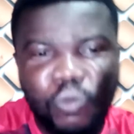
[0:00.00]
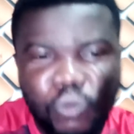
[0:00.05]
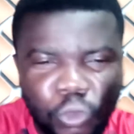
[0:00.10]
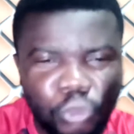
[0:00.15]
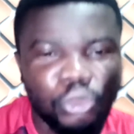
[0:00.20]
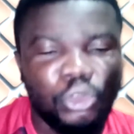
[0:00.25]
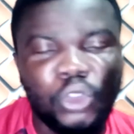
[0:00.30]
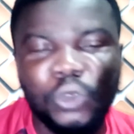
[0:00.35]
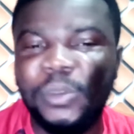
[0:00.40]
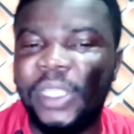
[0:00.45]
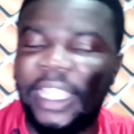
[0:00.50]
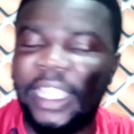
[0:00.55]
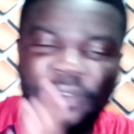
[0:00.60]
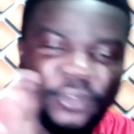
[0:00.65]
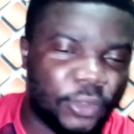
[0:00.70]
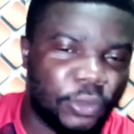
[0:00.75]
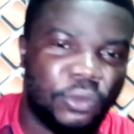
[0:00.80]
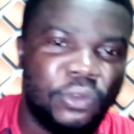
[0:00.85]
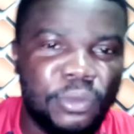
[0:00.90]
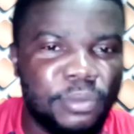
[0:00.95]
won to me
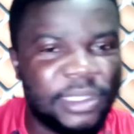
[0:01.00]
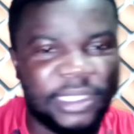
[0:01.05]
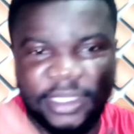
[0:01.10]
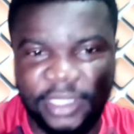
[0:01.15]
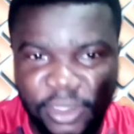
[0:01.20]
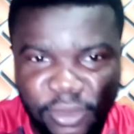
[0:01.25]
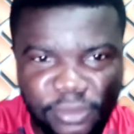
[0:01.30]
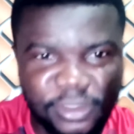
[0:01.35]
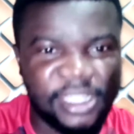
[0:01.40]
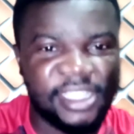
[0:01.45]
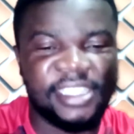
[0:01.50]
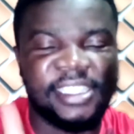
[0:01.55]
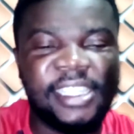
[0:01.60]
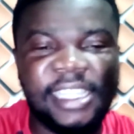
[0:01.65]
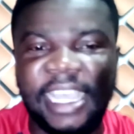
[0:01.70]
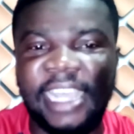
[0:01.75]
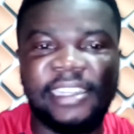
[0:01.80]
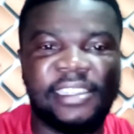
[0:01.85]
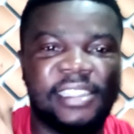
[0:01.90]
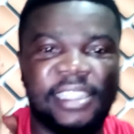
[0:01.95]
atwe ho mesra na yenye
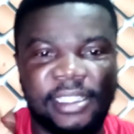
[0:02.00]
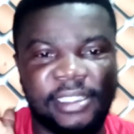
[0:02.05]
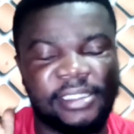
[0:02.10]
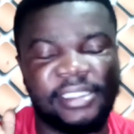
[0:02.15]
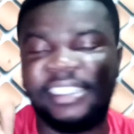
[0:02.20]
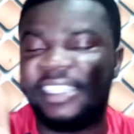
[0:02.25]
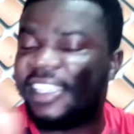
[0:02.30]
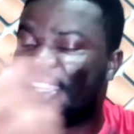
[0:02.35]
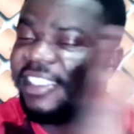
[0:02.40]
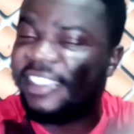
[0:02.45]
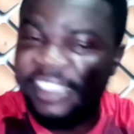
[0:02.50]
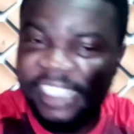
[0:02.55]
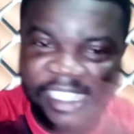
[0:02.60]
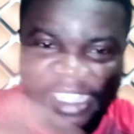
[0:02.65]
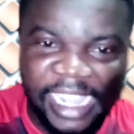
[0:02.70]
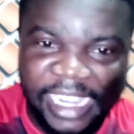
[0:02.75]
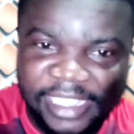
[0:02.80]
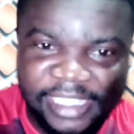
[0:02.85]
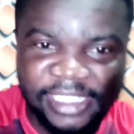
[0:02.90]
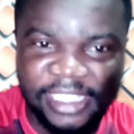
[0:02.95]
ya de na yenye
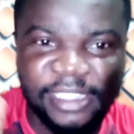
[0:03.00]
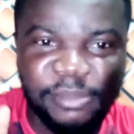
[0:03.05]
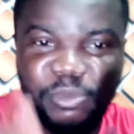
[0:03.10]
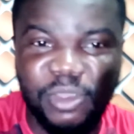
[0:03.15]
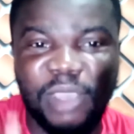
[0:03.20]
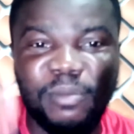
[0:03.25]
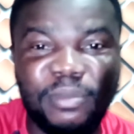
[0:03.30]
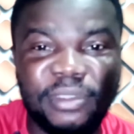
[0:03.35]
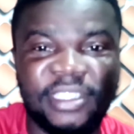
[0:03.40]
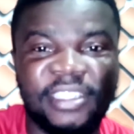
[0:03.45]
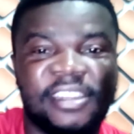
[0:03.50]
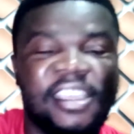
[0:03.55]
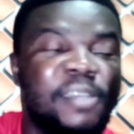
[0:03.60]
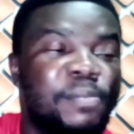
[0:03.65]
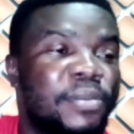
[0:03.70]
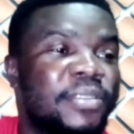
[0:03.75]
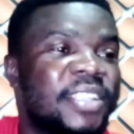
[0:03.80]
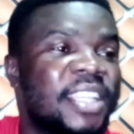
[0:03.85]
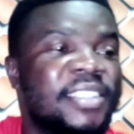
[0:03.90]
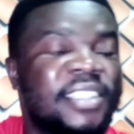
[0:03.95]
ya de mo am se na
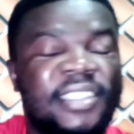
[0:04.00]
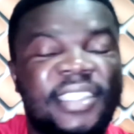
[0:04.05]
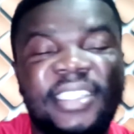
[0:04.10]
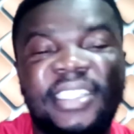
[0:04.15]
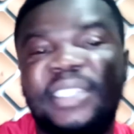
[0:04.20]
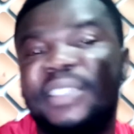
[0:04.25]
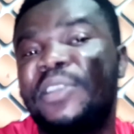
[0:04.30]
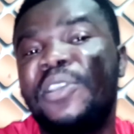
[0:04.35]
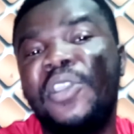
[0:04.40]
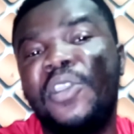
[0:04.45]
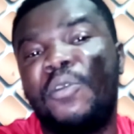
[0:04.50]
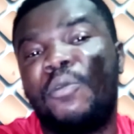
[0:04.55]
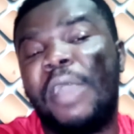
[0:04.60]
Amponsah this season